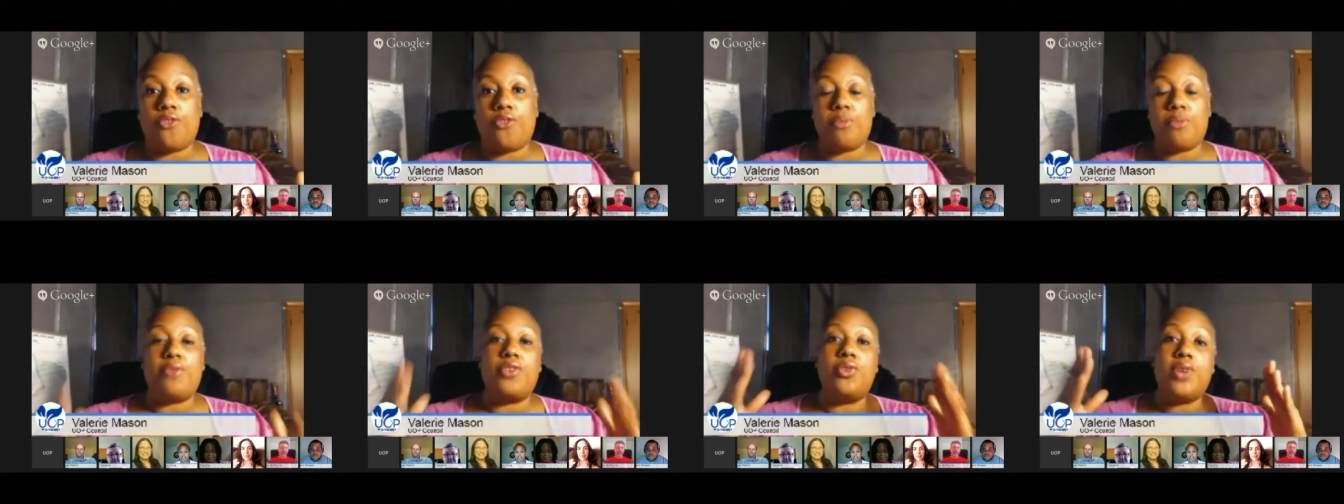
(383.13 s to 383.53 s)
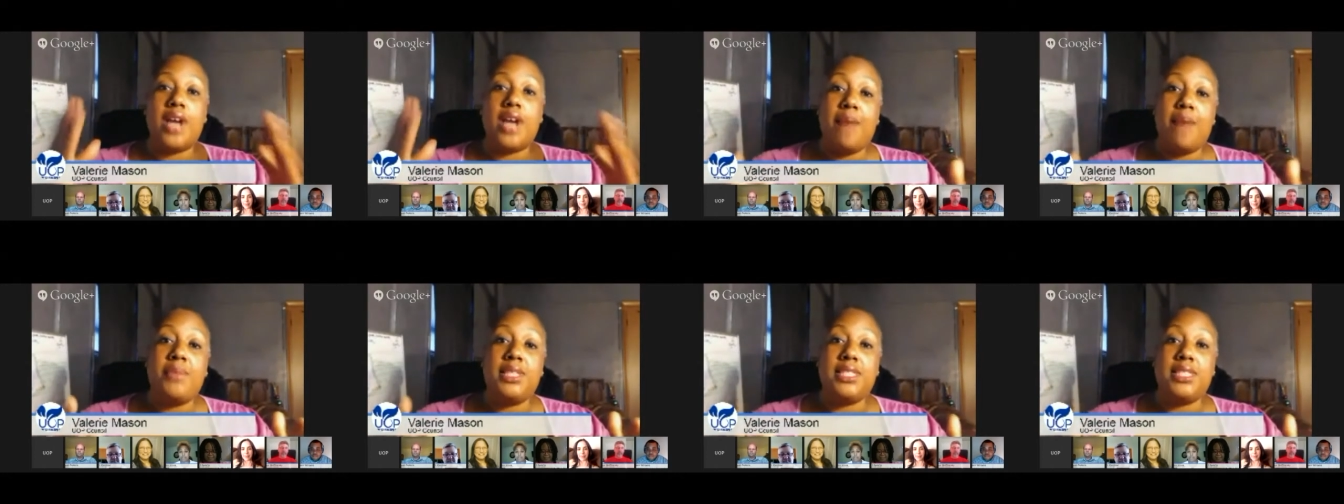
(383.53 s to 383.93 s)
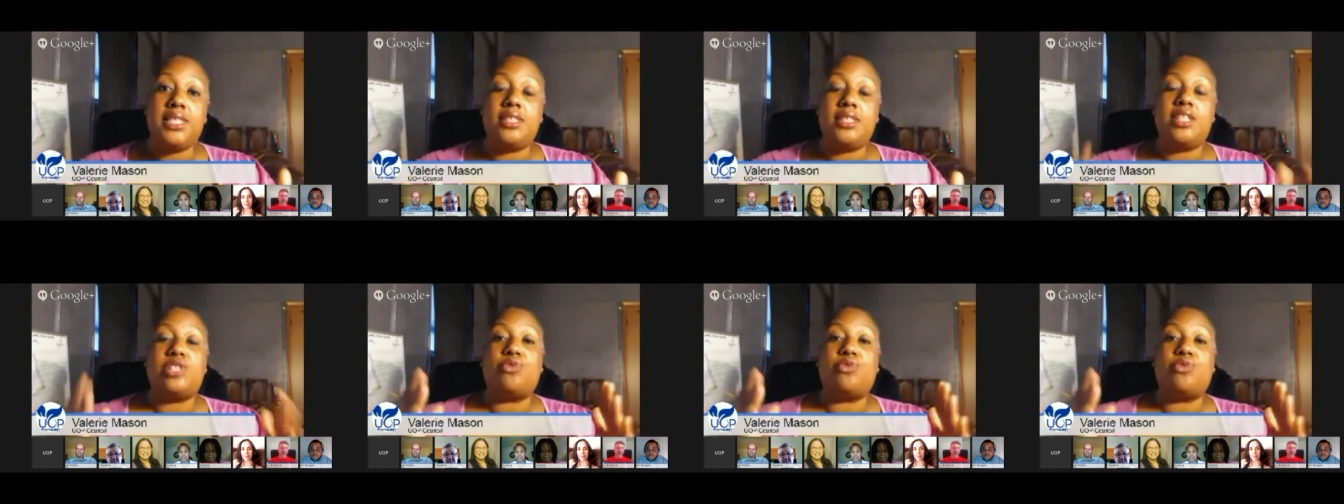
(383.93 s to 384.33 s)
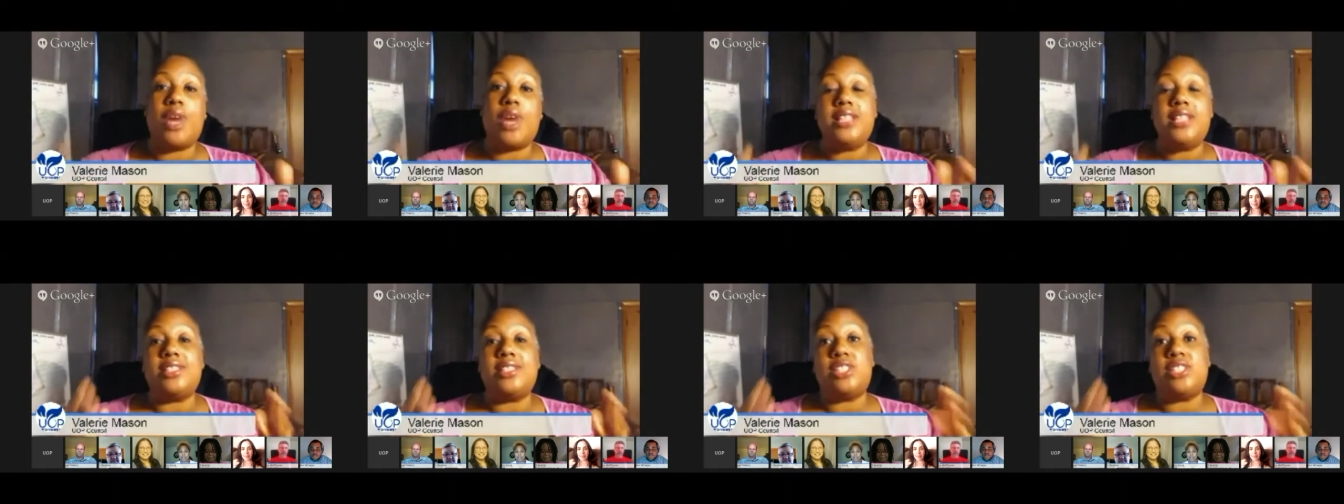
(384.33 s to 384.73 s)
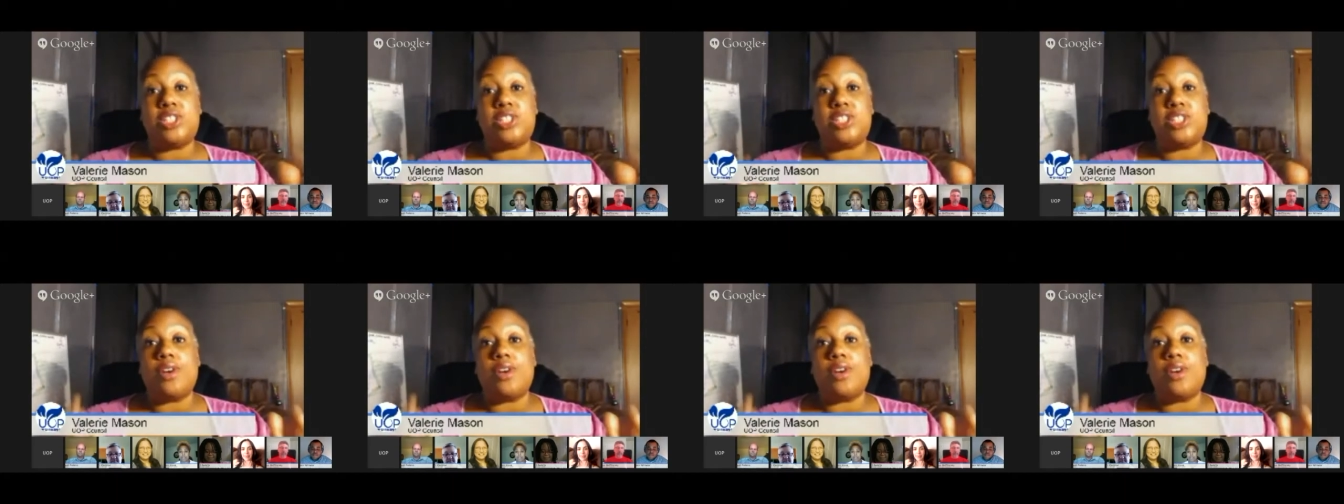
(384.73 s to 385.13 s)
But if you come into this ready to
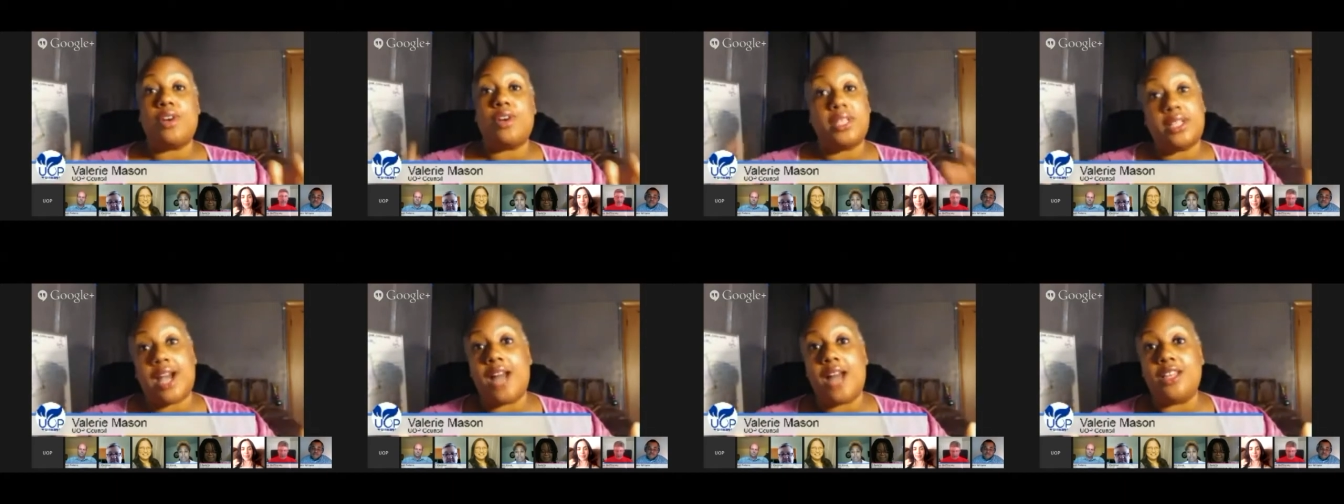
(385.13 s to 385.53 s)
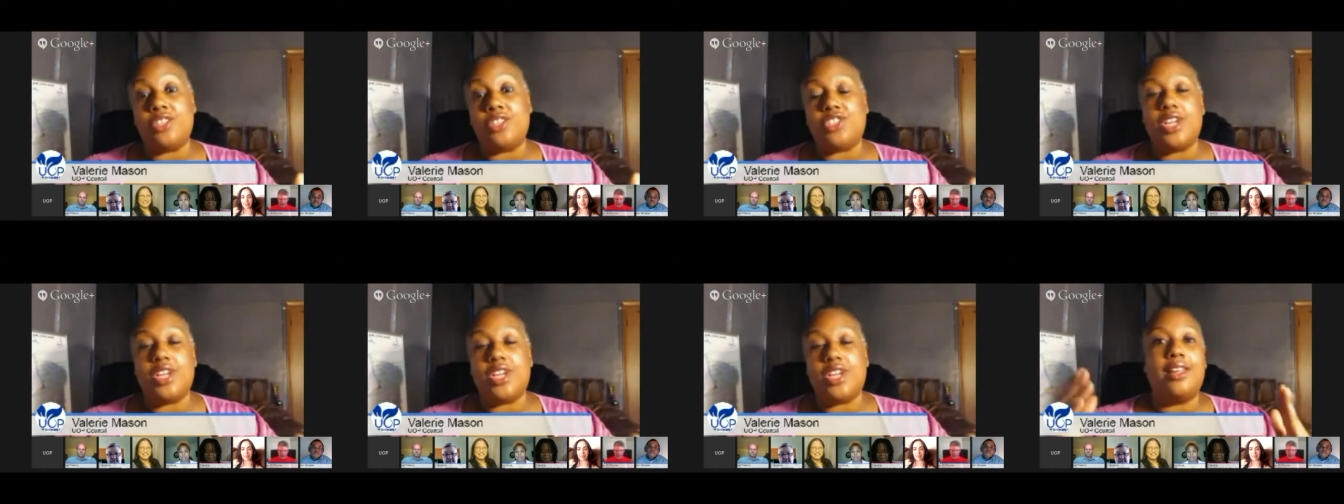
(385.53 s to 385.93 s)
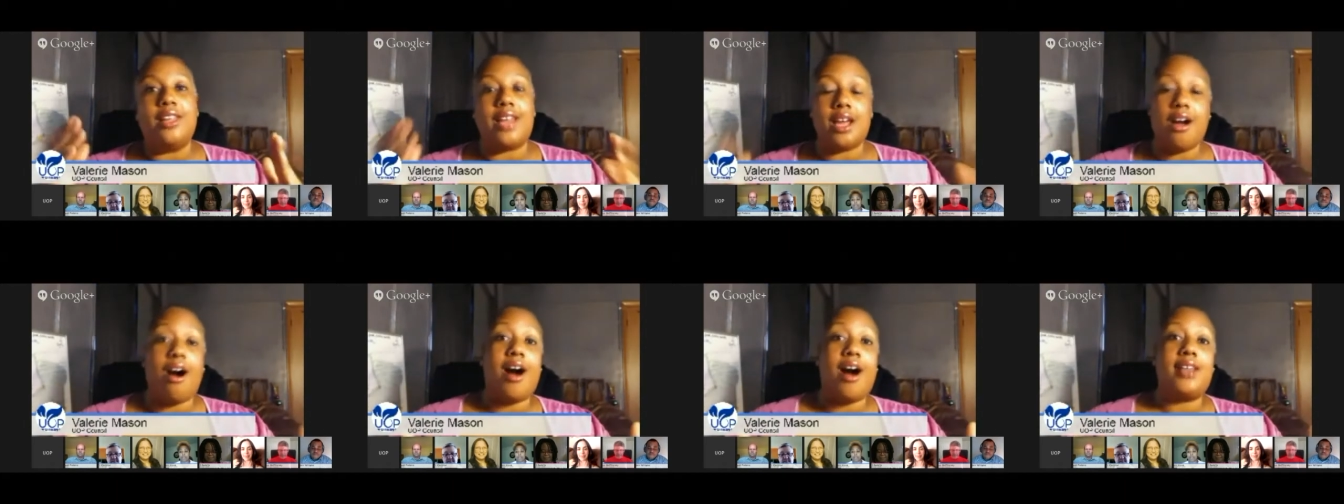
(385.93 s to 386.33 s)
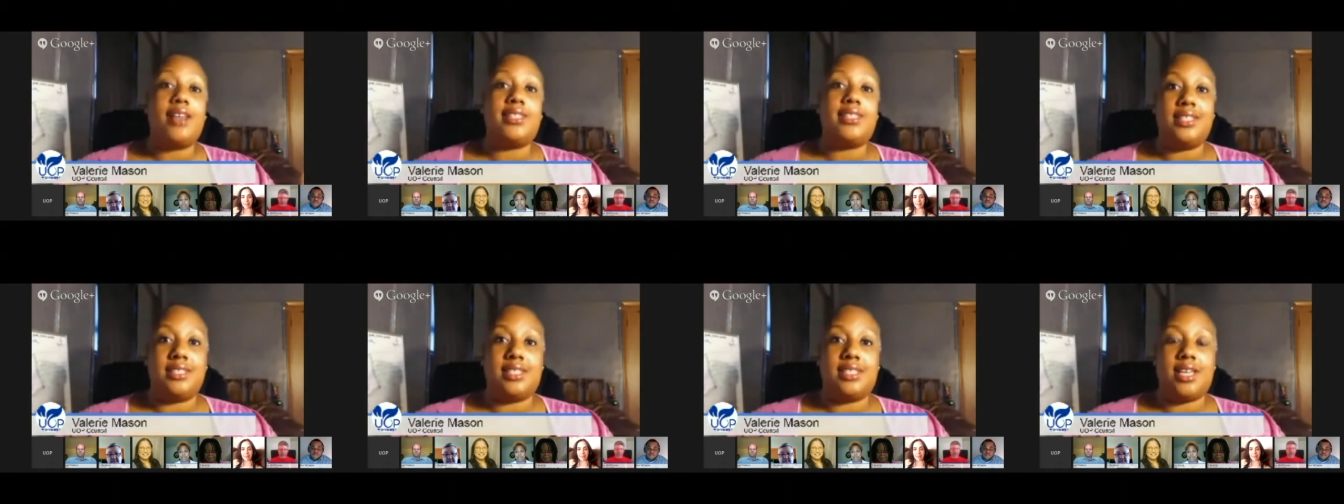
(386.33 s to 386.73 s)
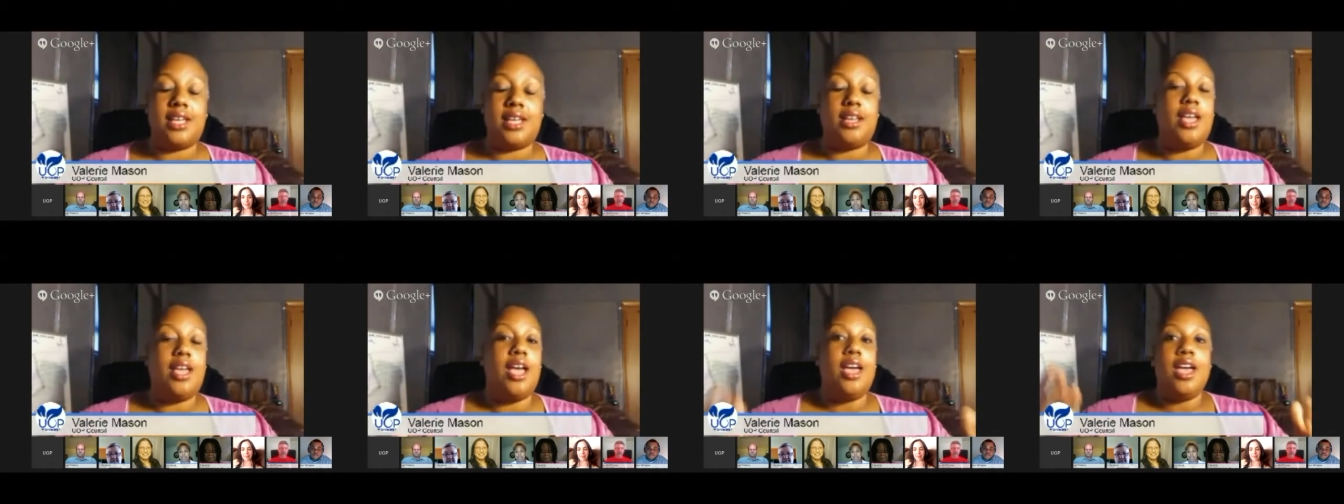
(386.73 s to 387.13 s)
soak up the knowledge, like Austin did,